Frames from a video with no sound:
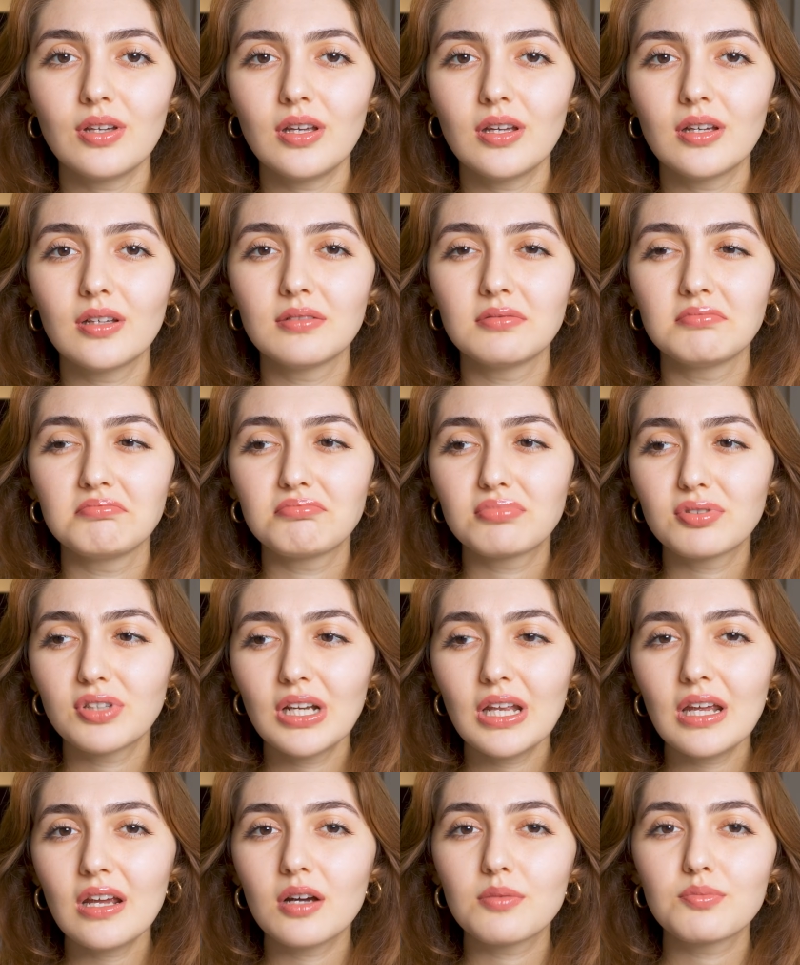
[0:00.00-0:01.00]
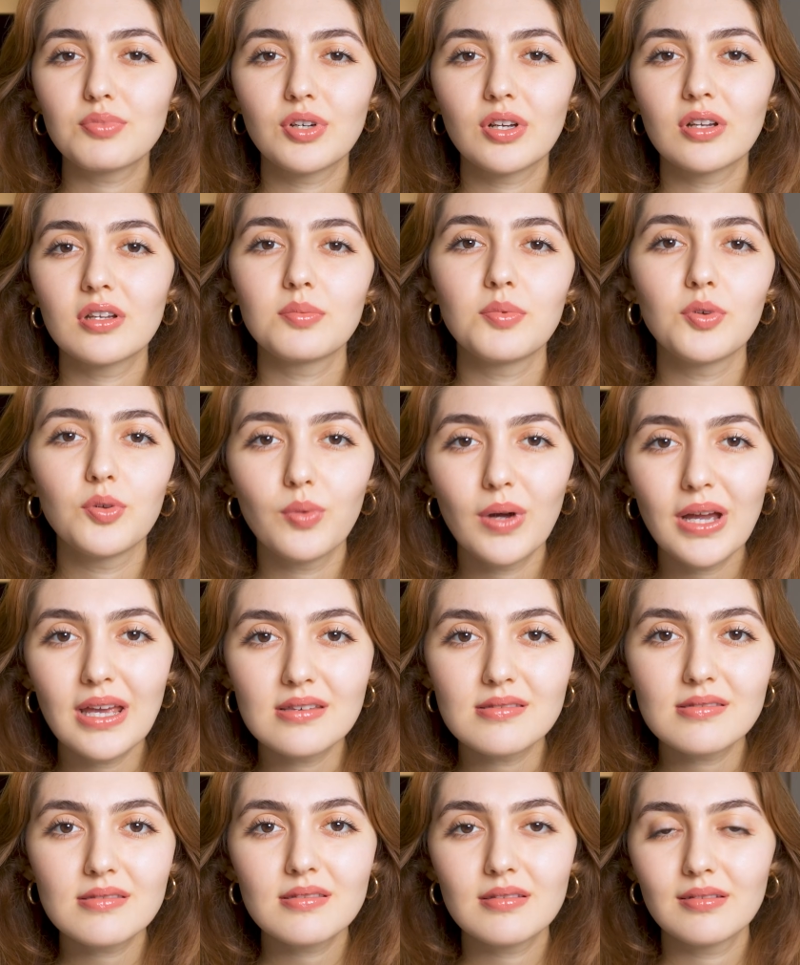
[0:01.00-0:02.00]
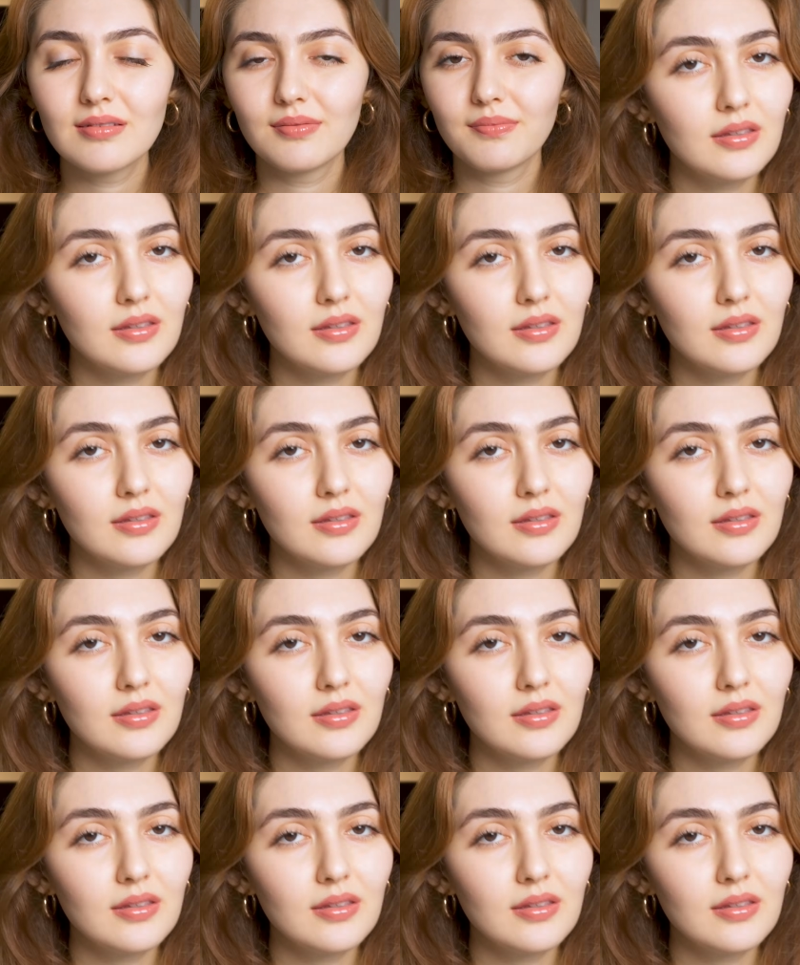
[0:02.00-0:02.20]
in pretty unpredictable ways.